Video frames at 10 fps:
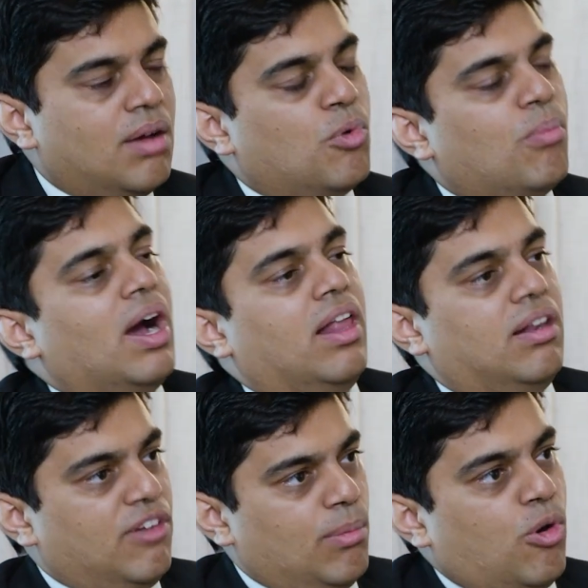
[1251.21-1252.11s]
mobile
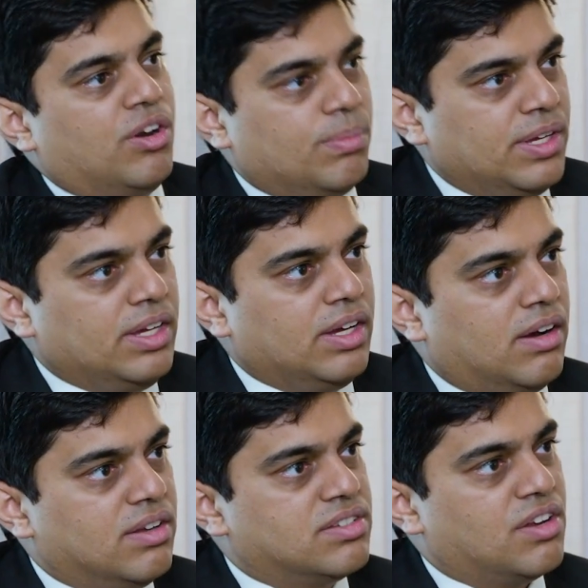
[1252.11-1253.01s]
phlebotomy
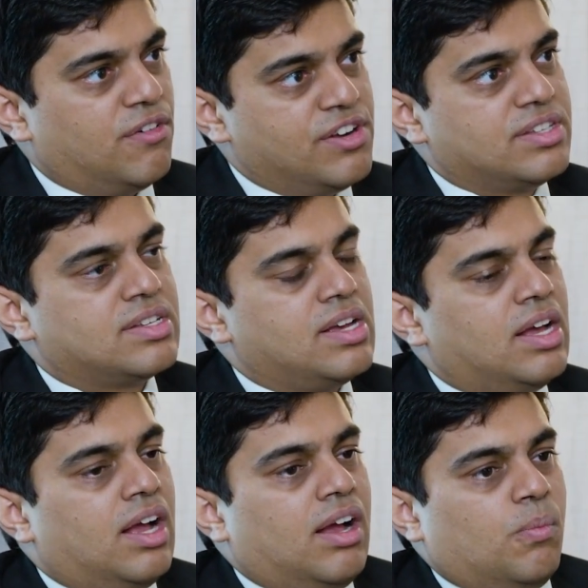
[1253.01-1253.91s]
service,
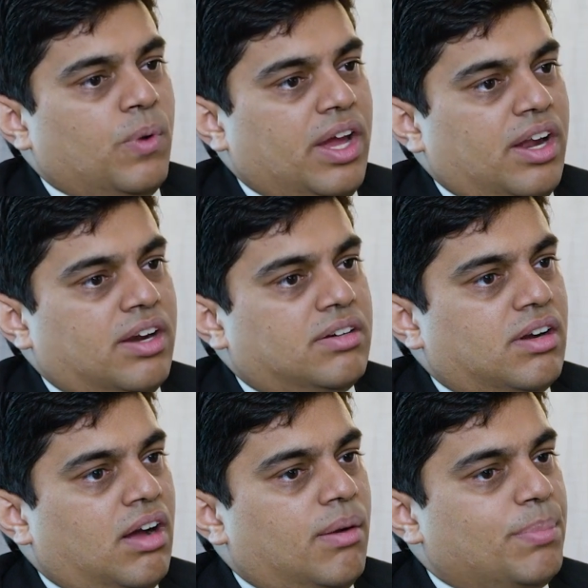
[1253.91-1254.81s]
where
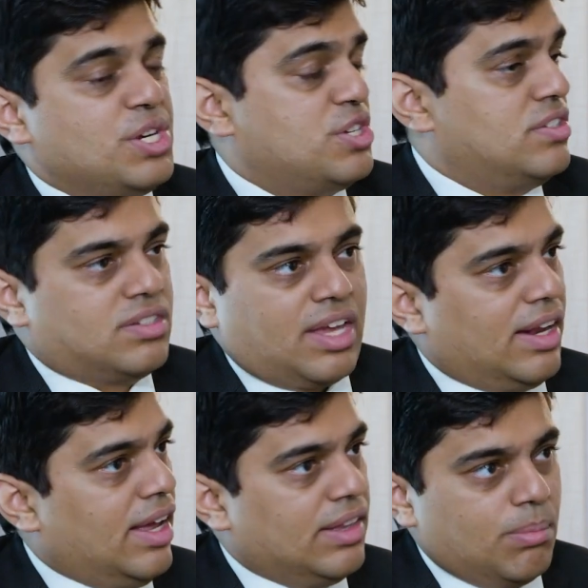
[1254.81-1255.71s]
patients can
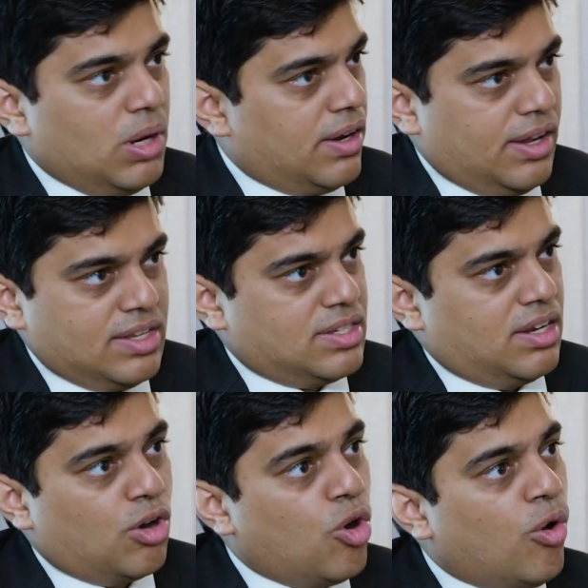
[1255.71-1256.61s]
get their blood tests
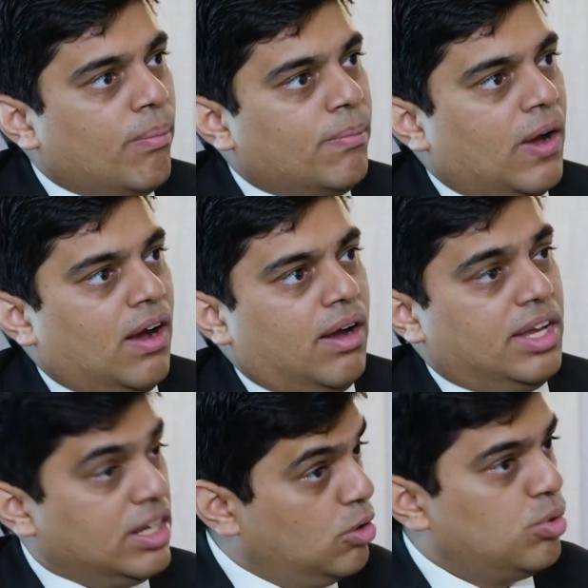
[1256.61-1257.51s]
at home,
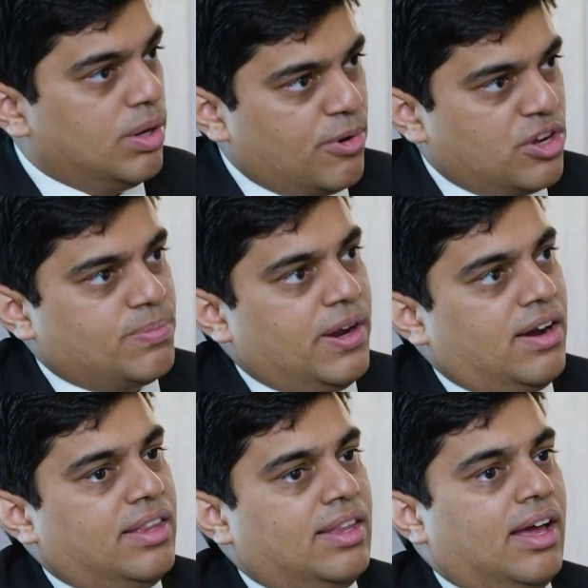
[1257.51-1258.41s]
include a
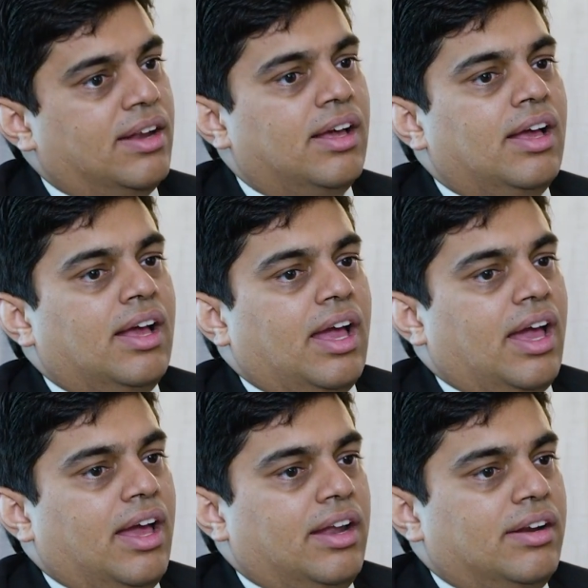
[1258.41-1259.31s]
Prospera in that,
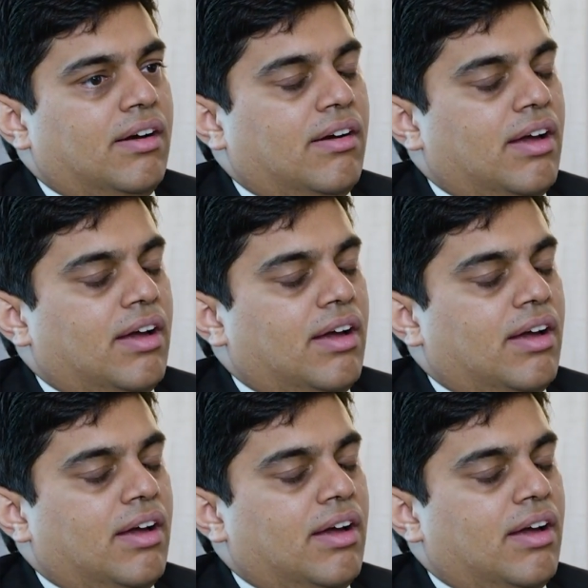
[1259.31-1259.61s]
and